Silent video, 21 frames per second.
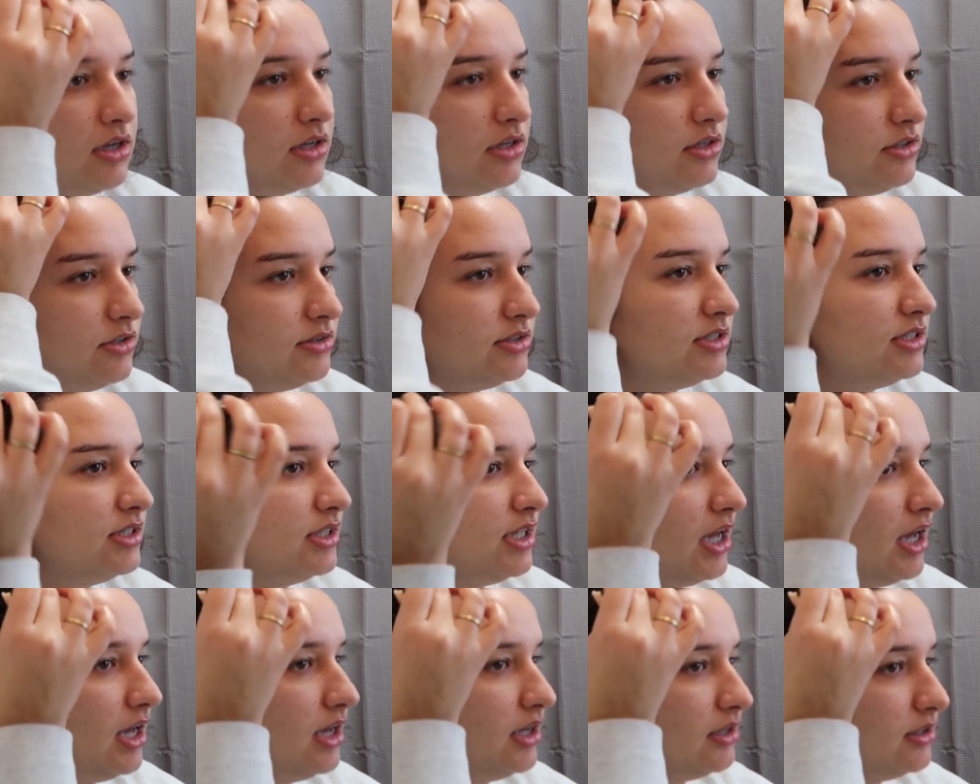You see
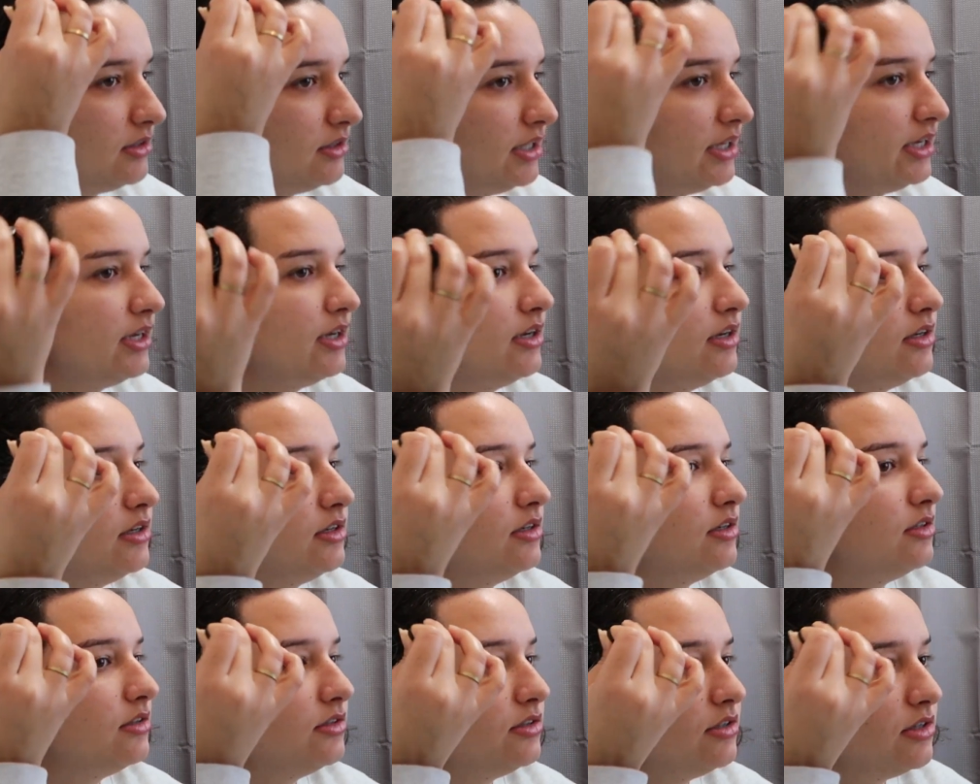that? Like,
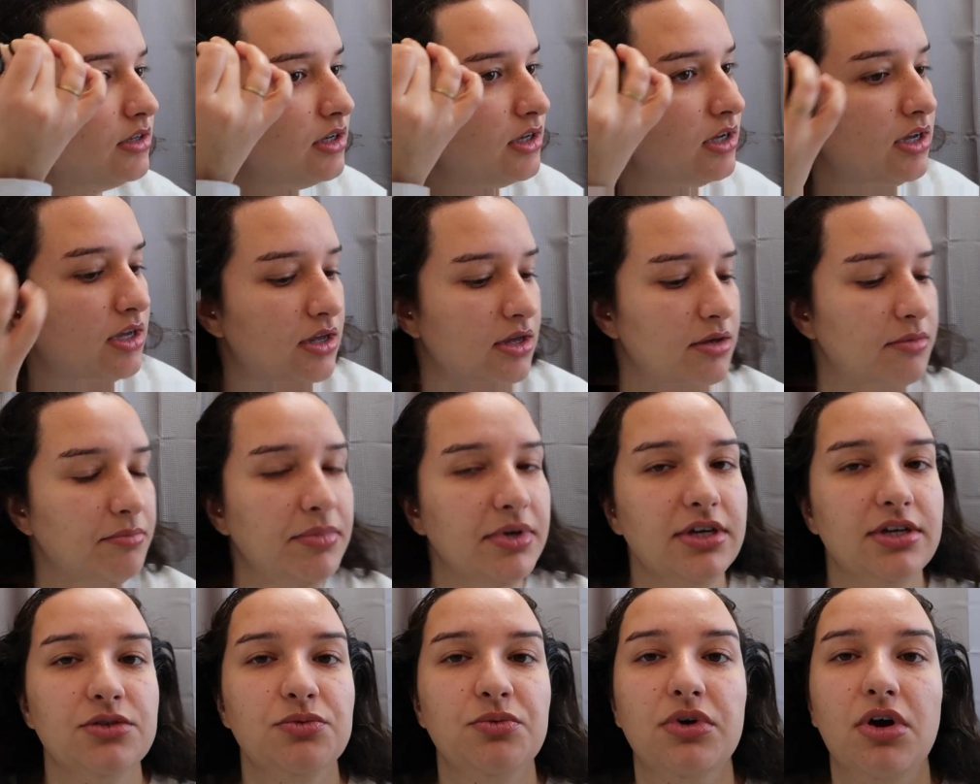
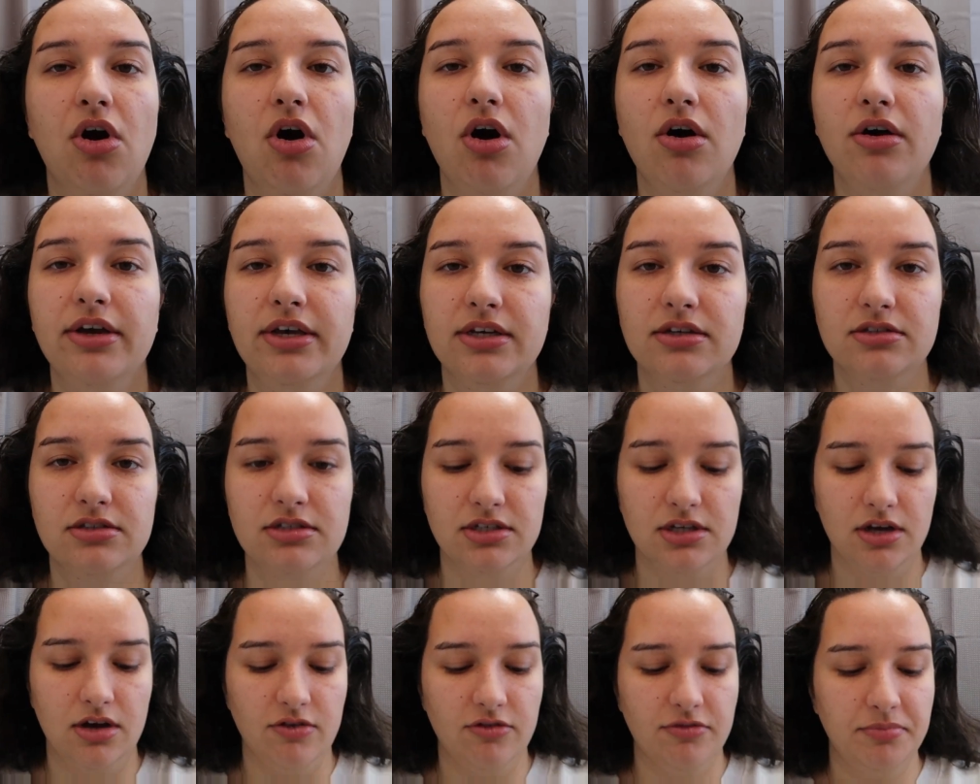because we're all
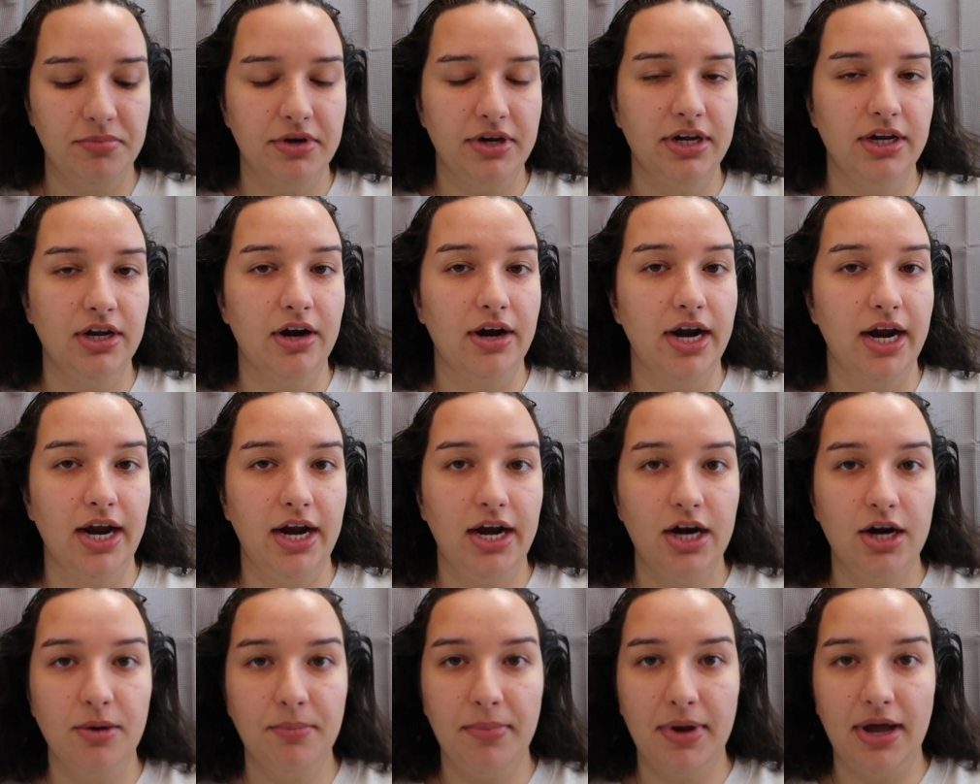guilty of putting our
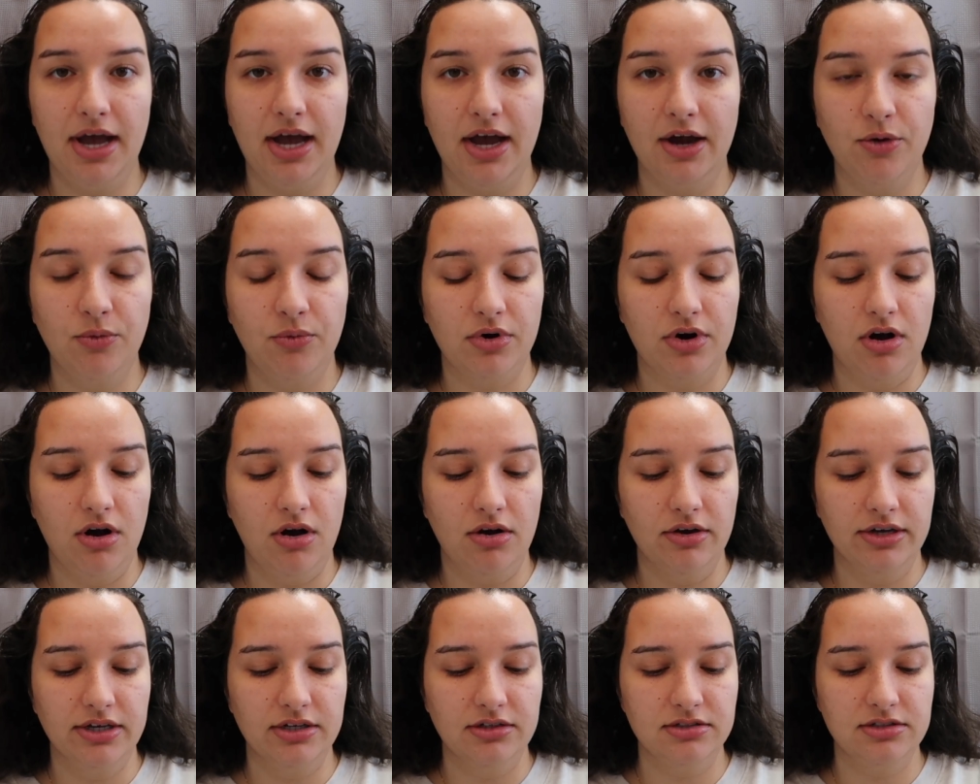hair back. We're
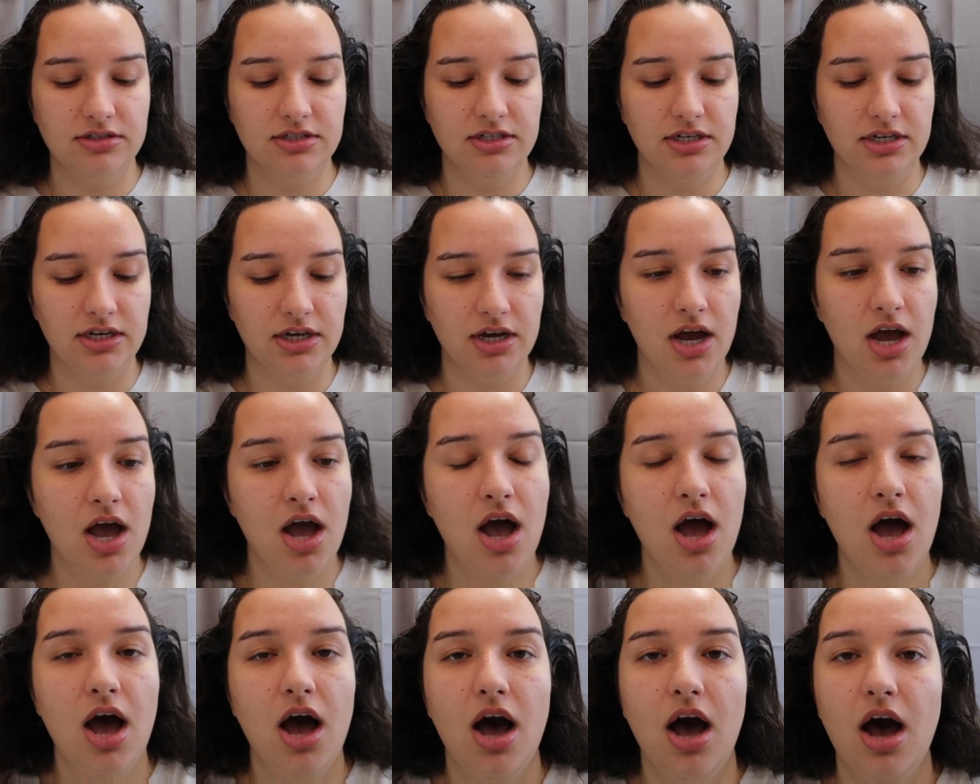all guilty
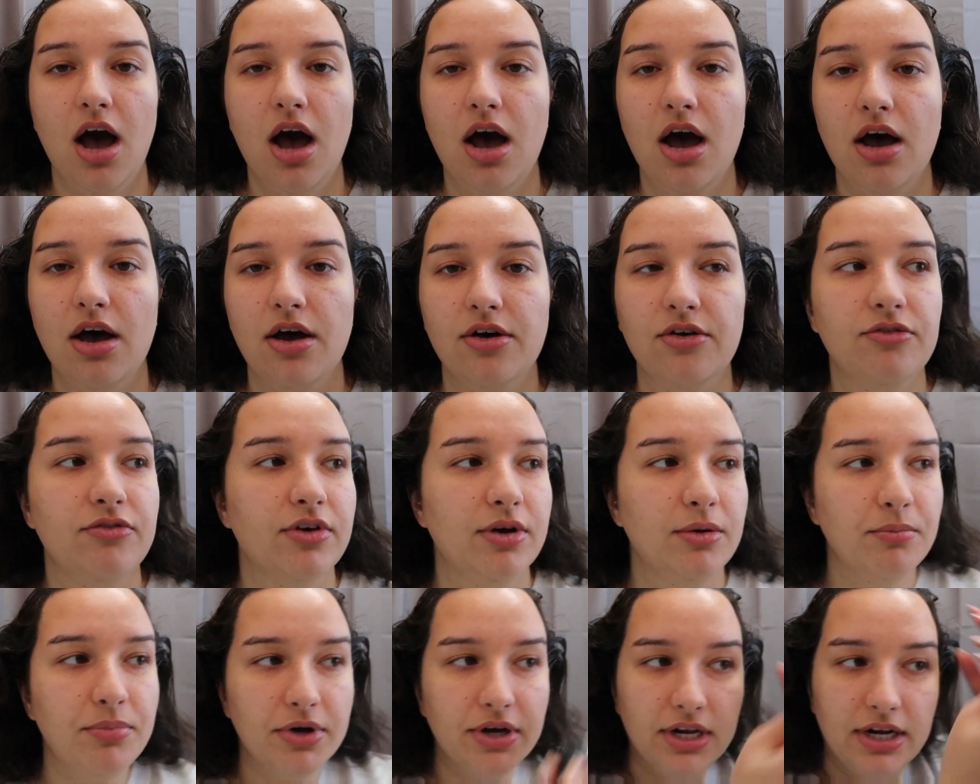
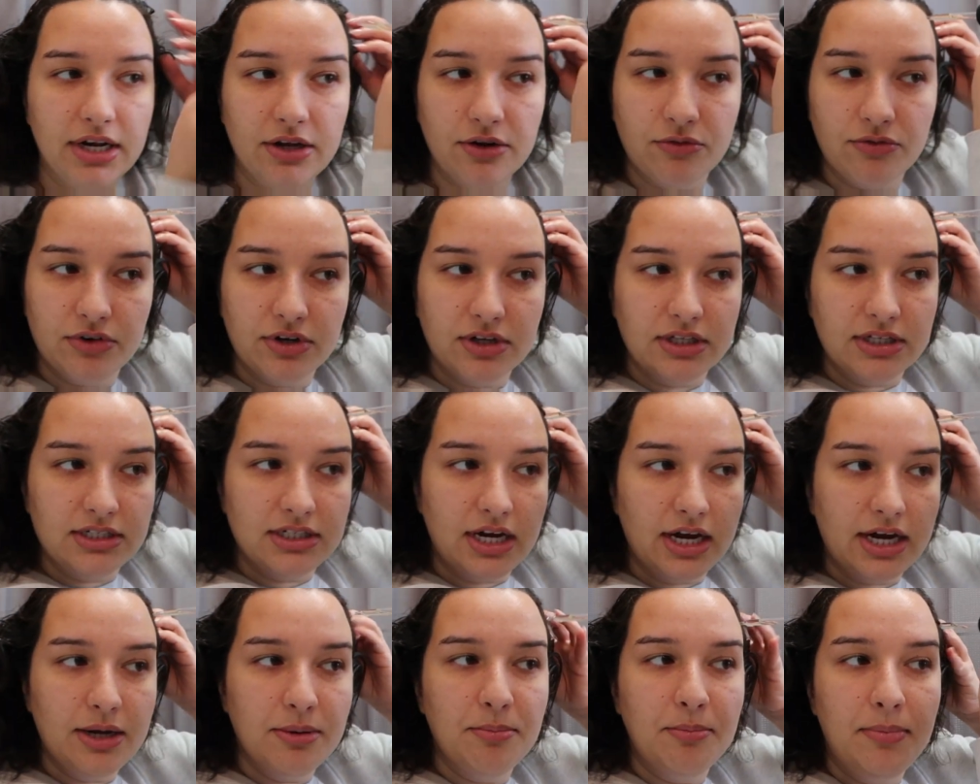of putting really
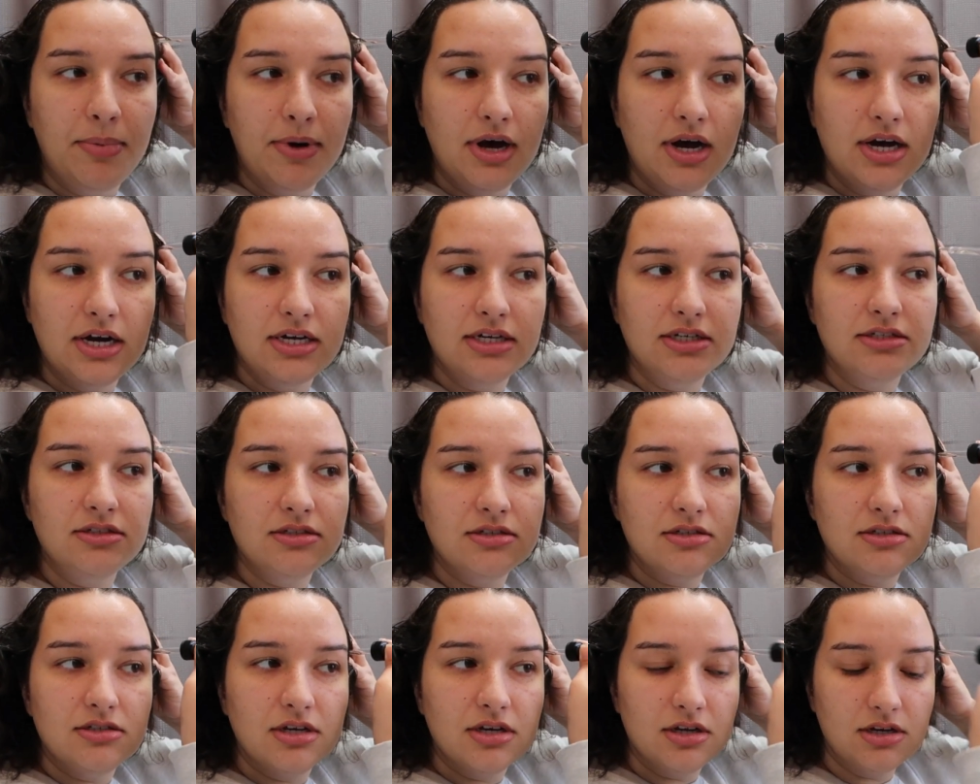tight
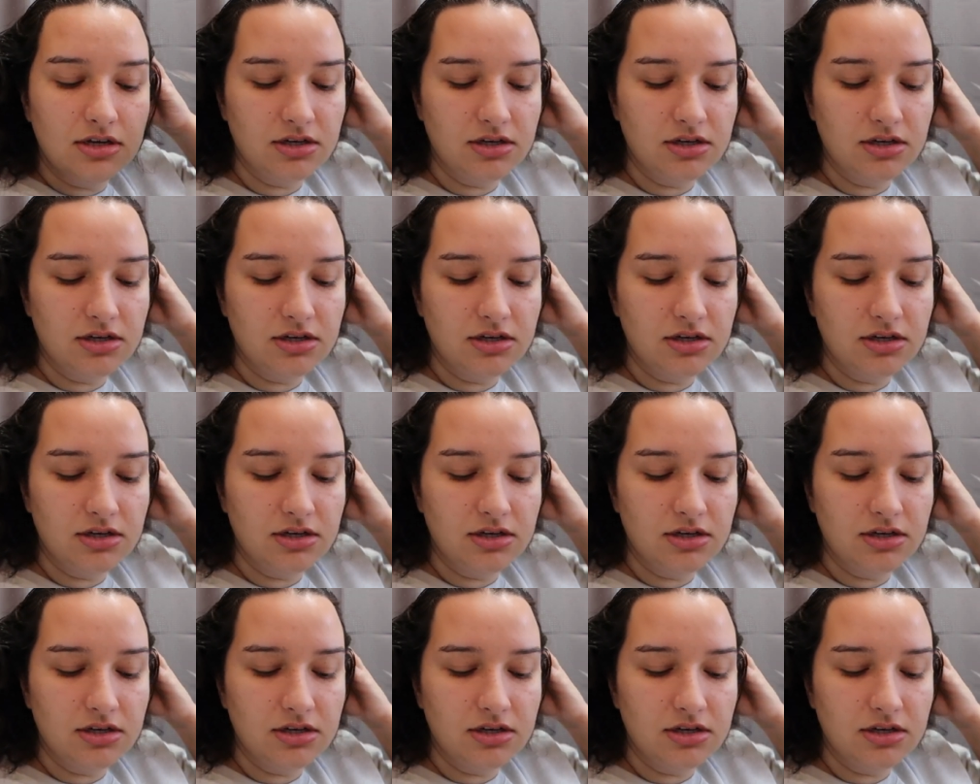buns.